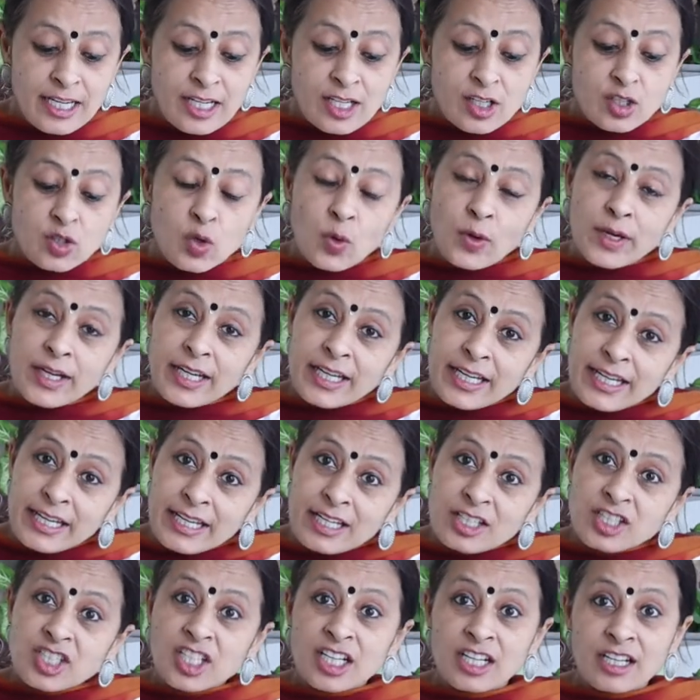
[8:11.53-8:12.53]
so
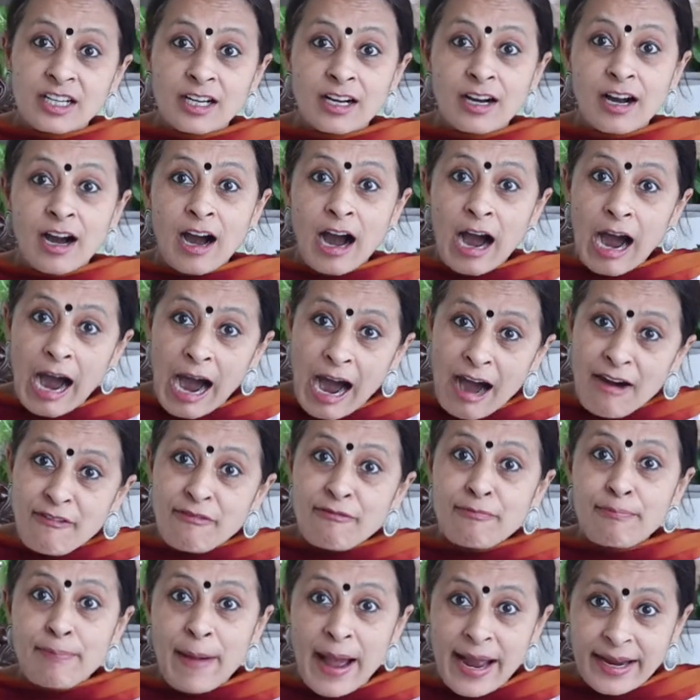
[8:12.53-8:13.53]
each
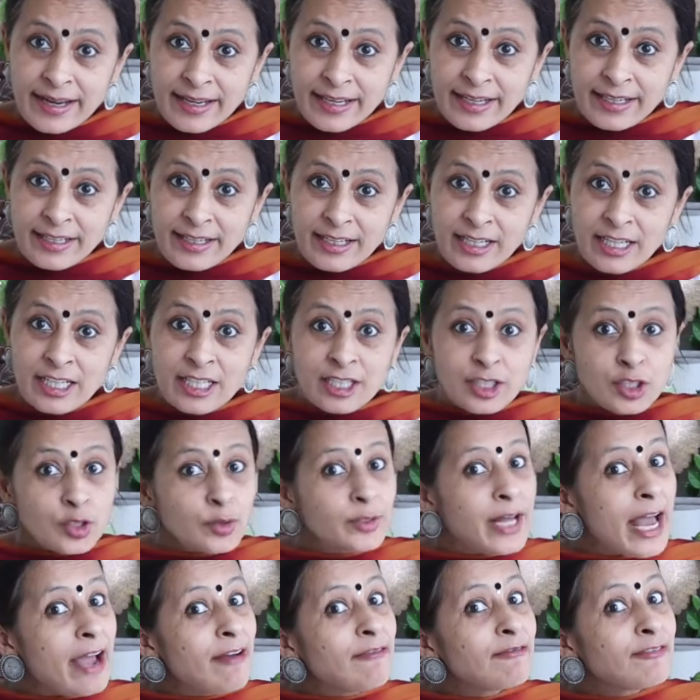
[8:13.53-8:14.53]
half packet should
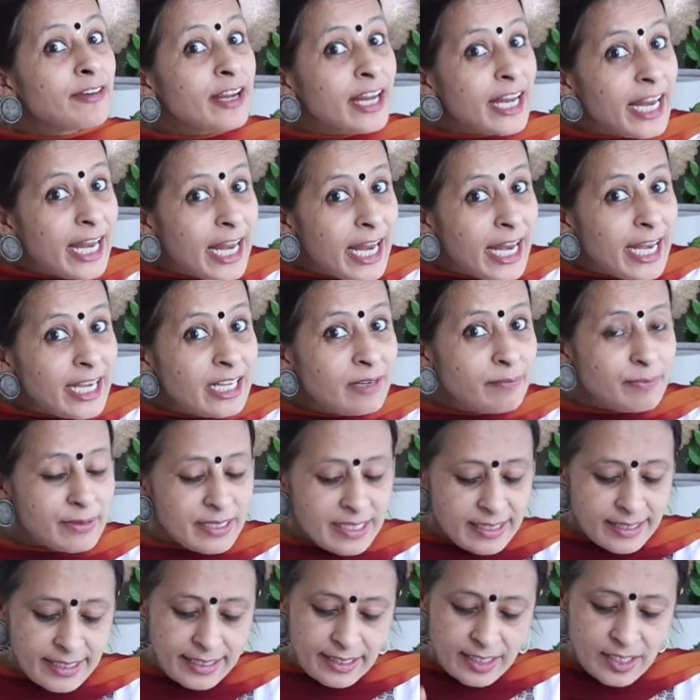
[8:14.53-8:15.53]
have 8
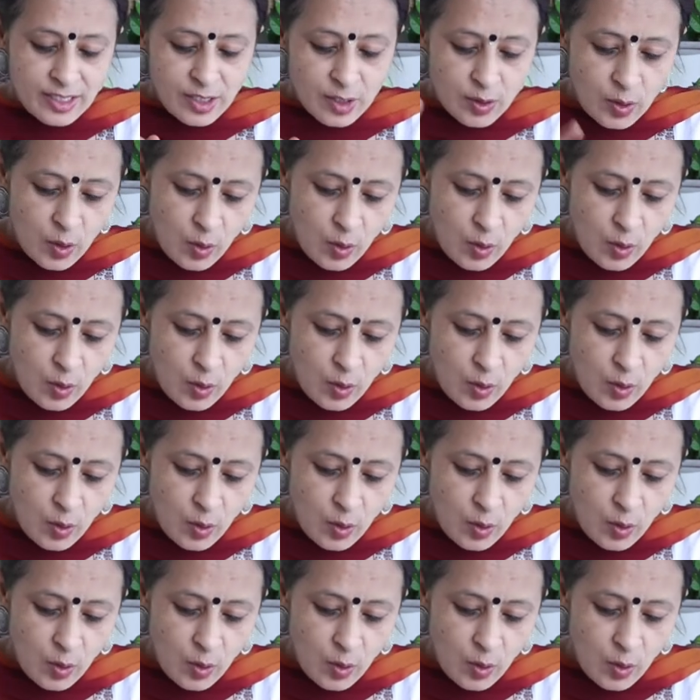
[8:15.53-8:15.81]
biscuits.